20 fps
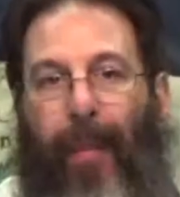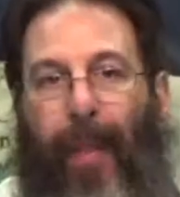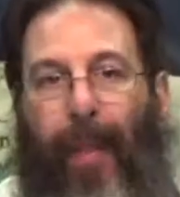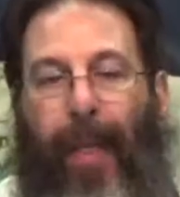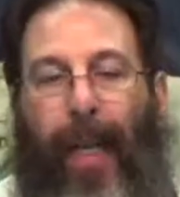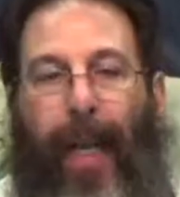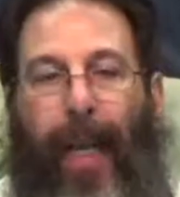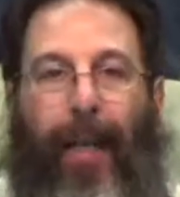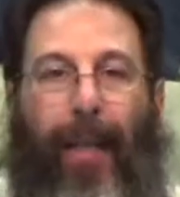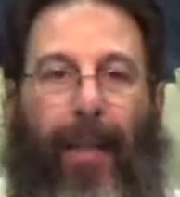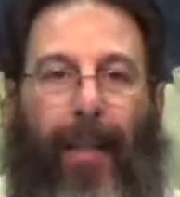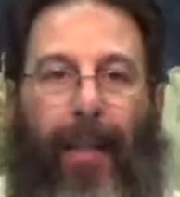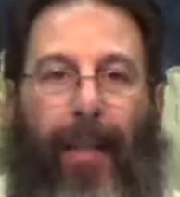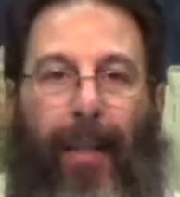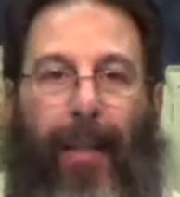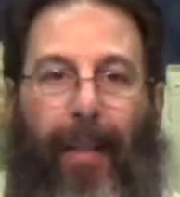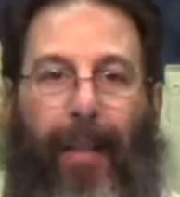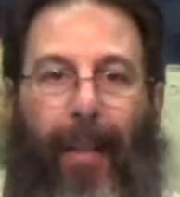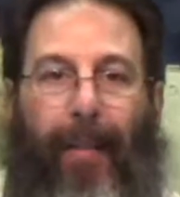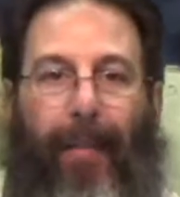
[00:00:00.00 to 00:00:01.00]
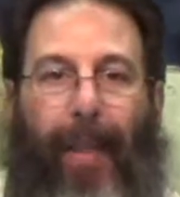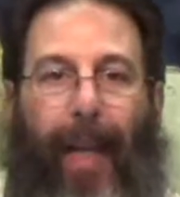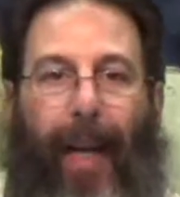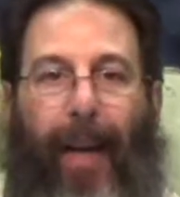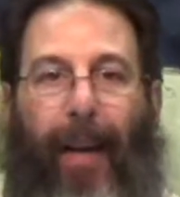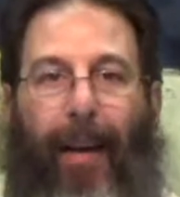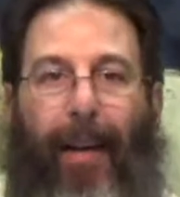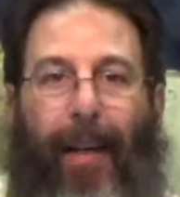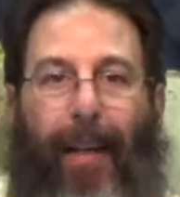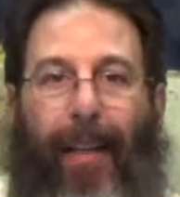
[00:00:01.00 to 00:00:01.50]
Okay? You live
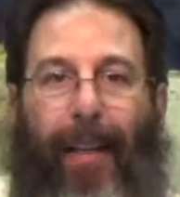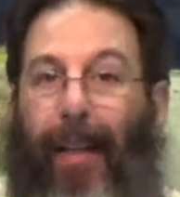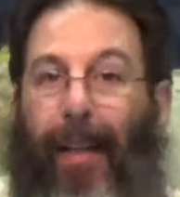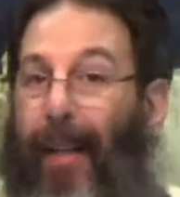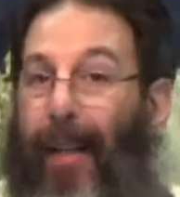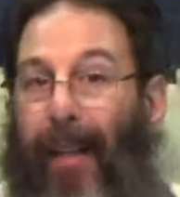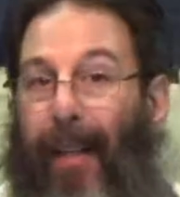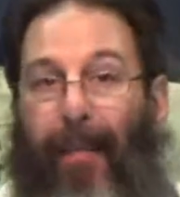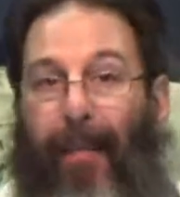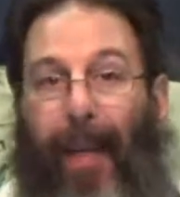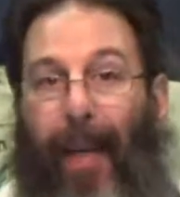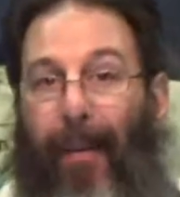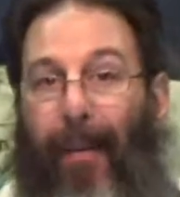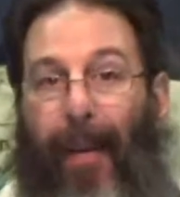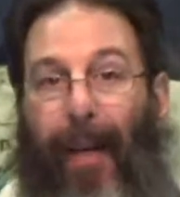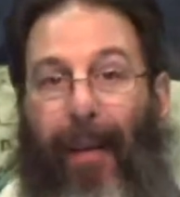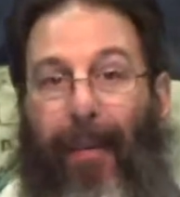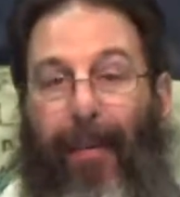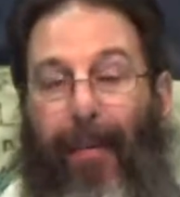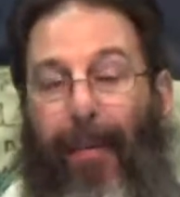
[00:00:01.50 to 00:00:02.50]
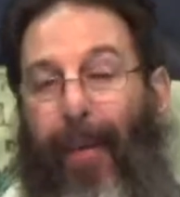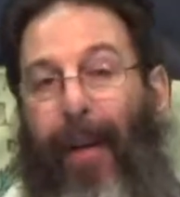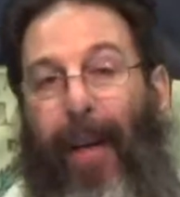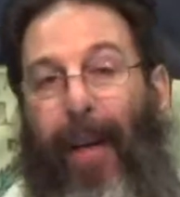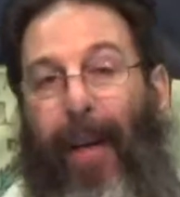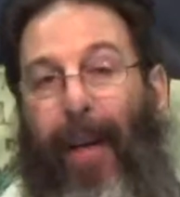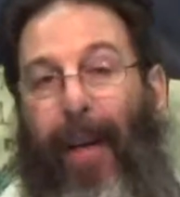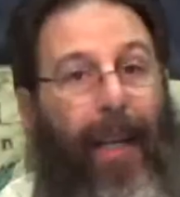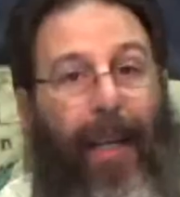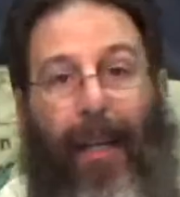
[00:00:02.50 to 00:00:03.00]
there. You can live there
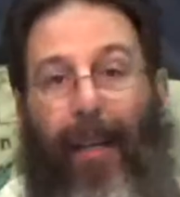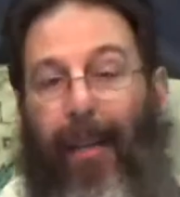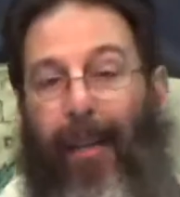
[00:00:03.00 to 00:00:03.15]
rent-free.